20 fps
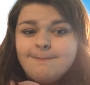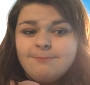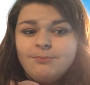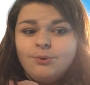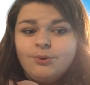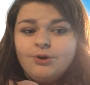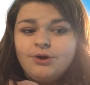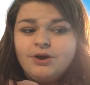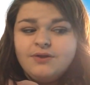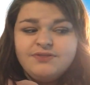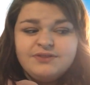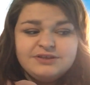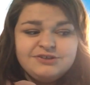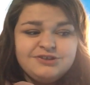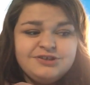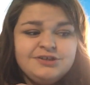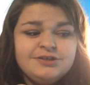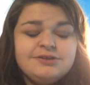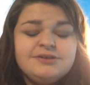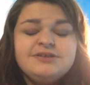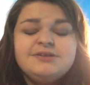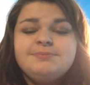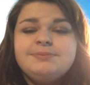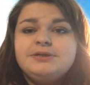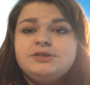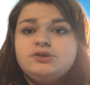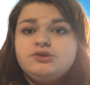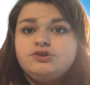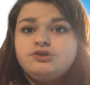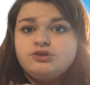more. This year has
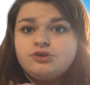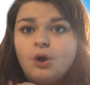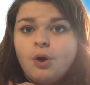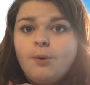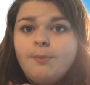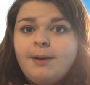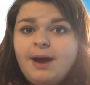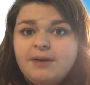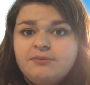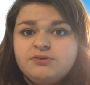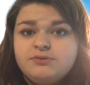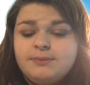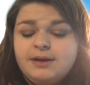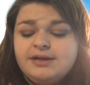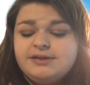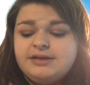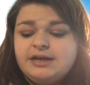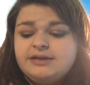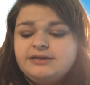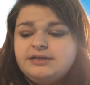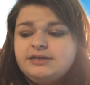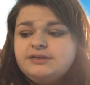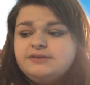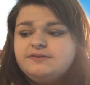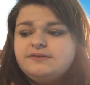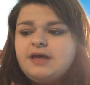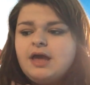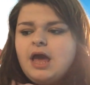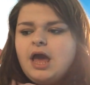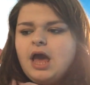been so bad with my
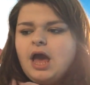attendance.